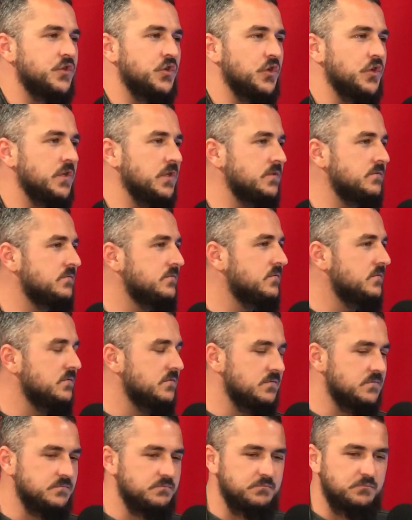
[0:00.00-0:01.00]
good, yeah,
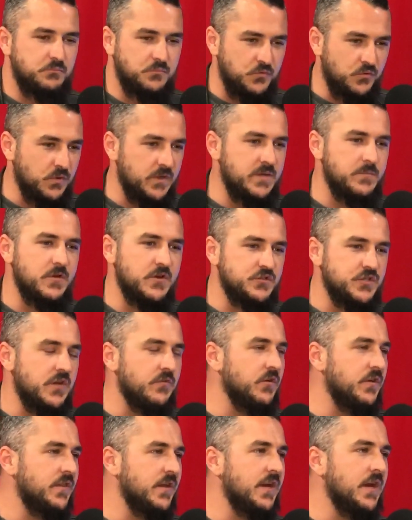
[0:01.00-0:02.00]
pretty much
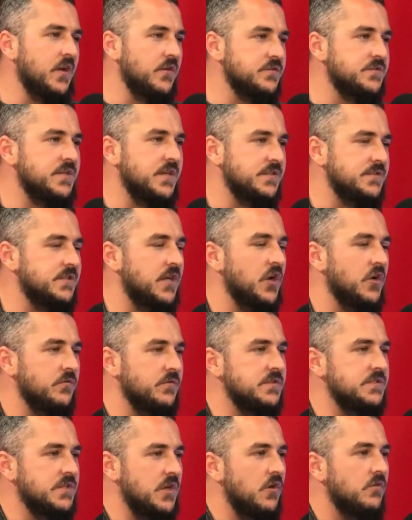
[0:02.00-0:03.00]
everything else takes care of
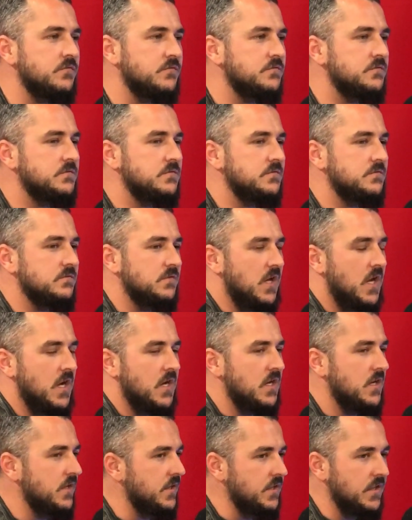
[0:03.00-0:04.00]
itself. Uh,
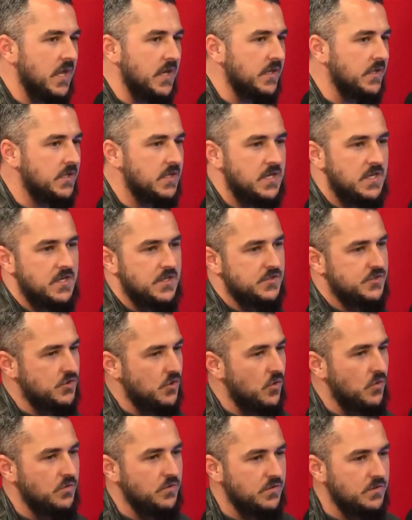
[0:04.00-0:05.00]
like,
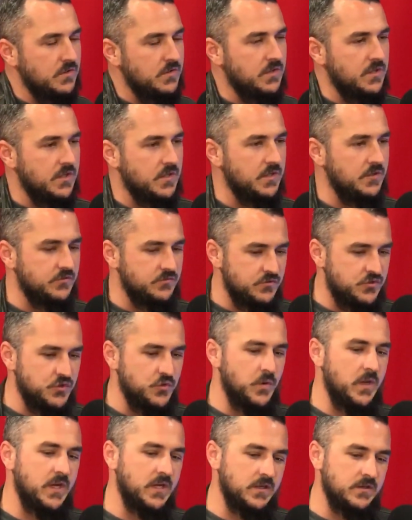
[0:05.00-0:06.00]
so
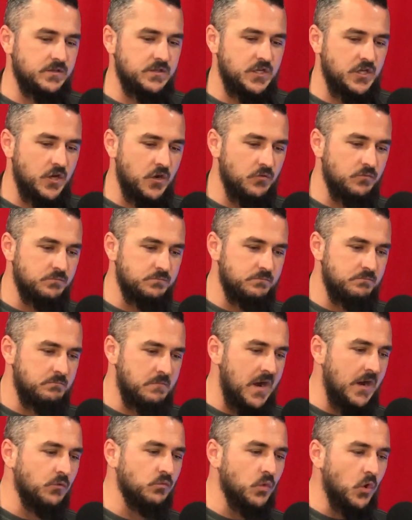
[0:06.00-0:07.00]
doing, you know,
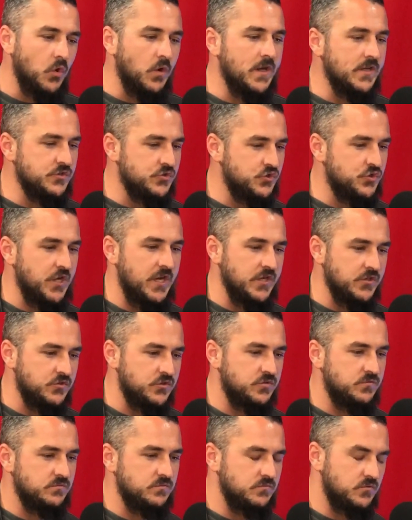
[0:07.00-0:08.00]
my role has
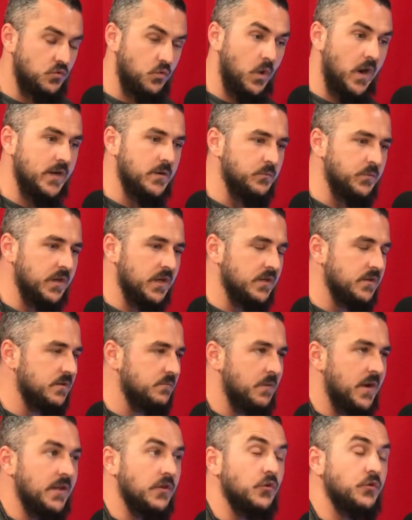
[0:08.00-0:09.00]
changed quite a bit.
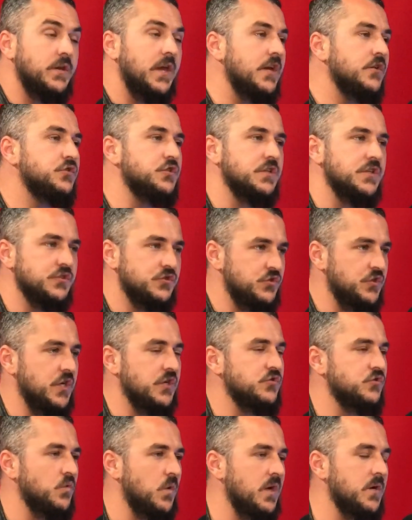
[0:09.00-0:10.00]
My location has
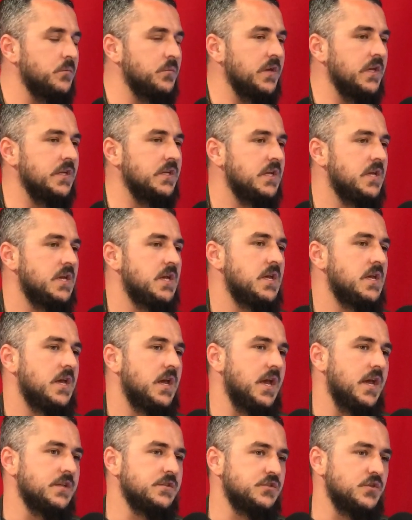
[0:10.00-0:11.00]
changed quite a bit.
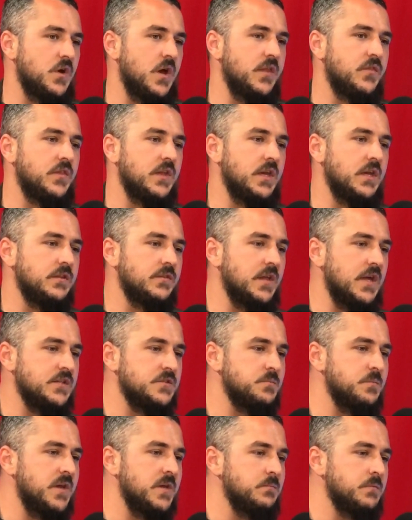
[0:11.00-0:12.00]
And so I think
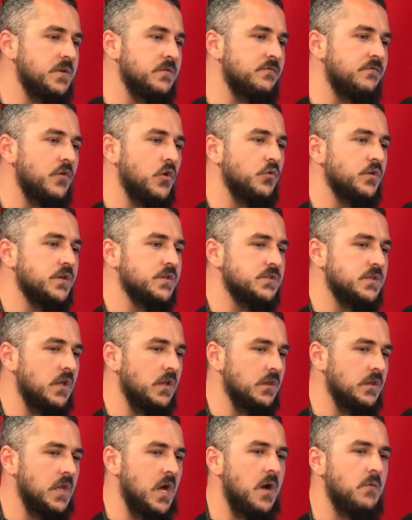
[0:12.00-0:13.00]
that's made me focus a
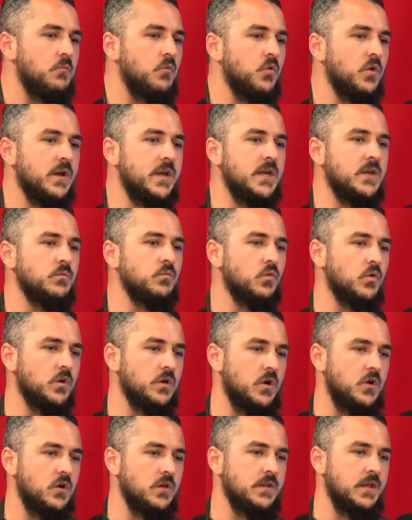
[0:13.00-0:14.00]
lot more inward
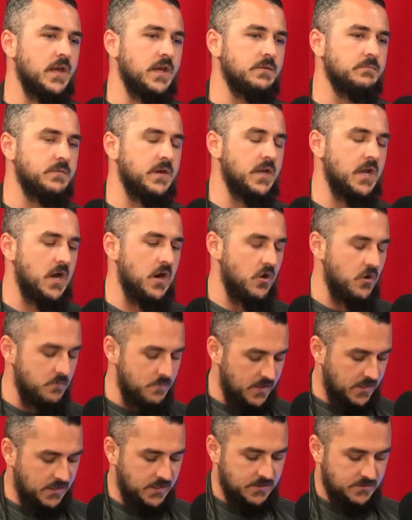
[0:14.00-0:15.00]
on like, man, how are
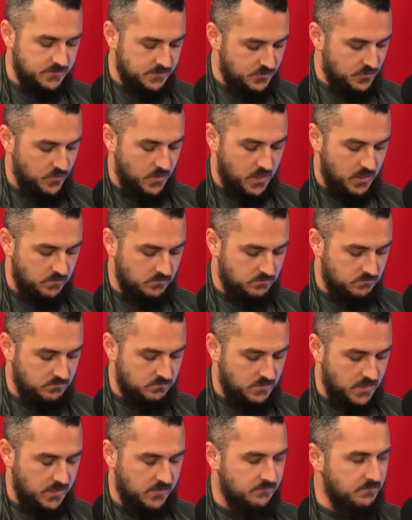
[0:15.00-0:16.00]
my kids doing?
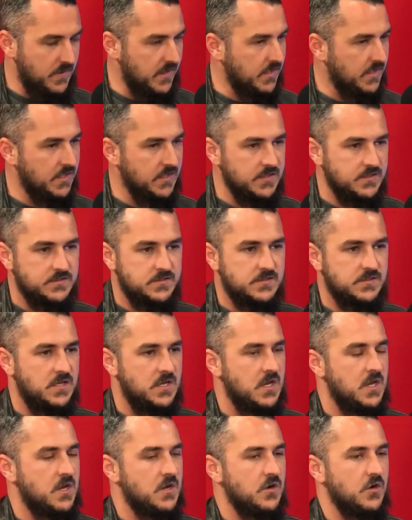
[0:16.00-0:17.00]
Like, if my kids
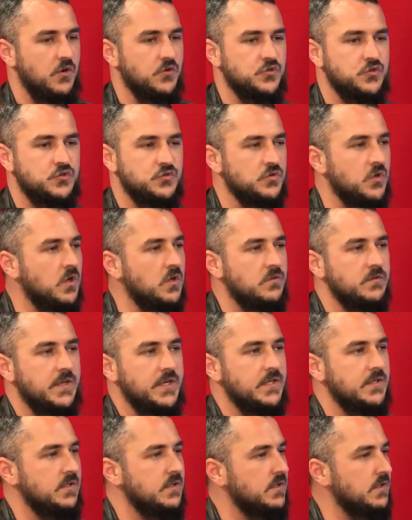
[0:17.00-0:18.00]
are
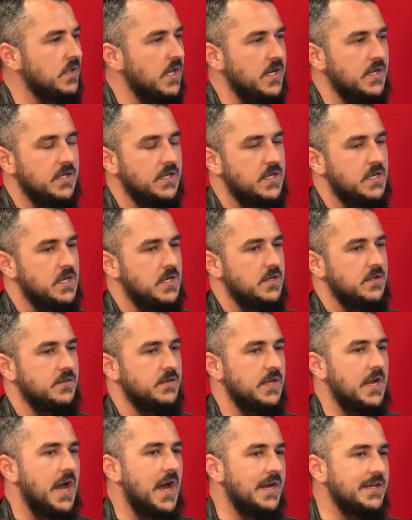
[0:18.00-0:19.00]
struggling, like,
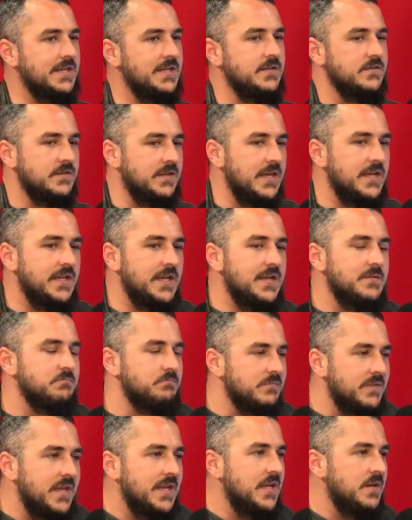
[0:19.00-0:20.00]
then I need, they
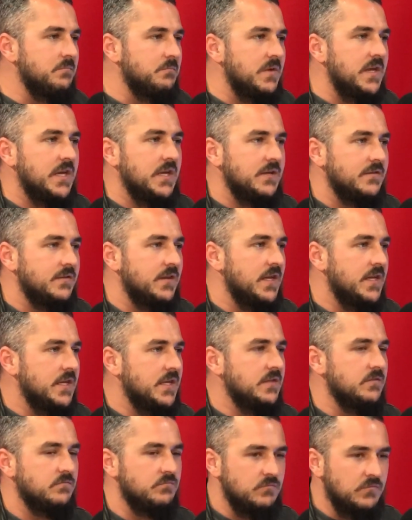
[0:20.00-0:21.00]
need, they need me. They mm-hmm,
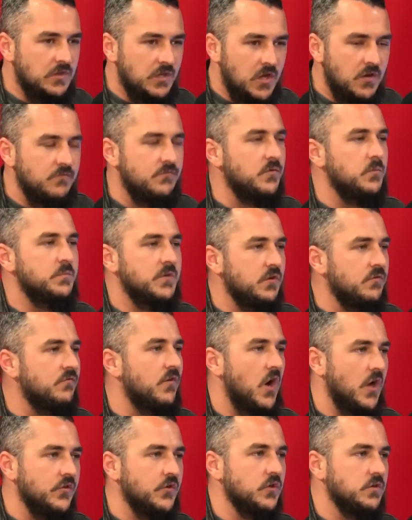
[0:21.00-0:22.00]
need mm-hmm, love from their mm-hmm.
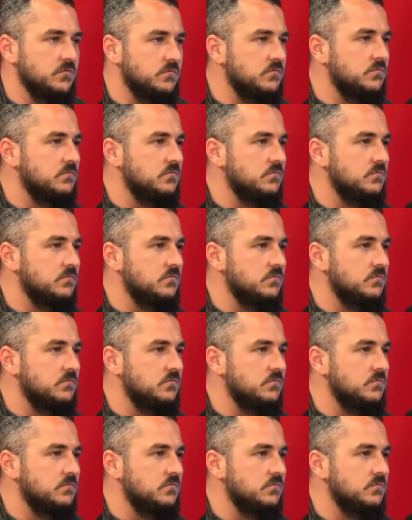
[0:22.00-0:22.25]
father.